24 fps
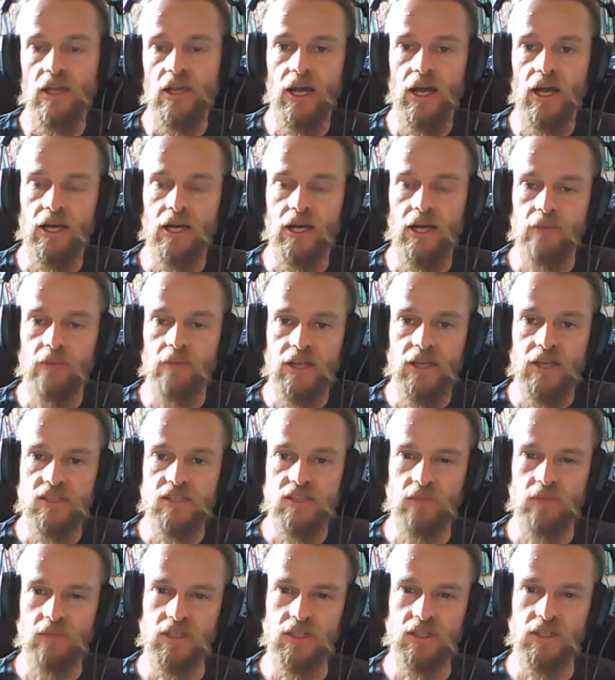And its
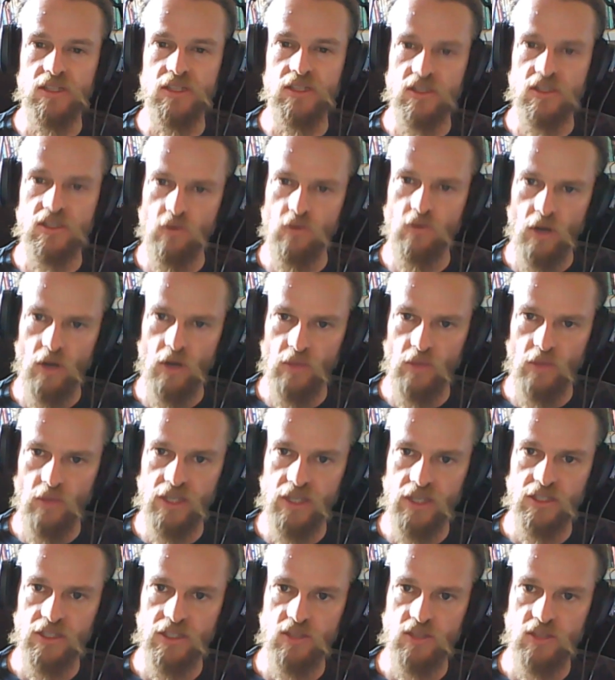abilities, it's quite weak
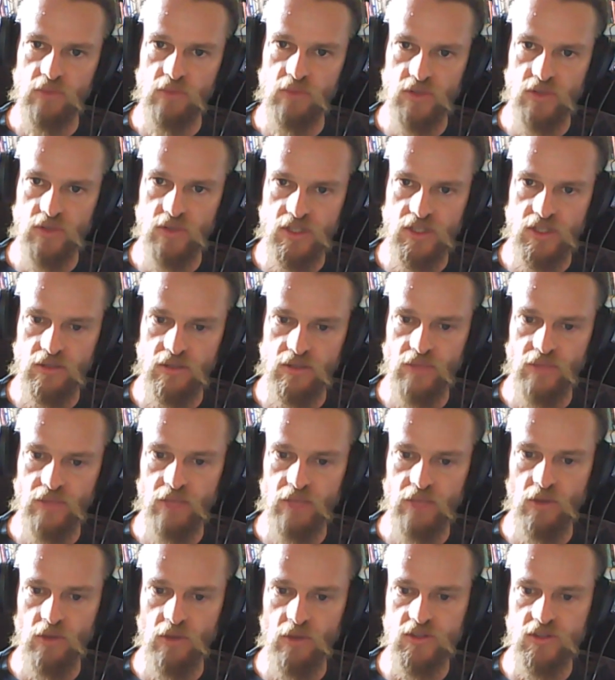unless you boost it and
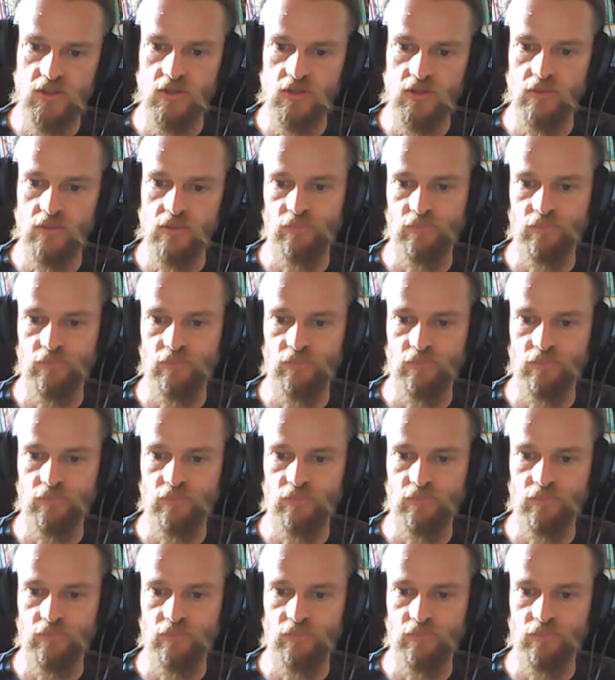bolster it.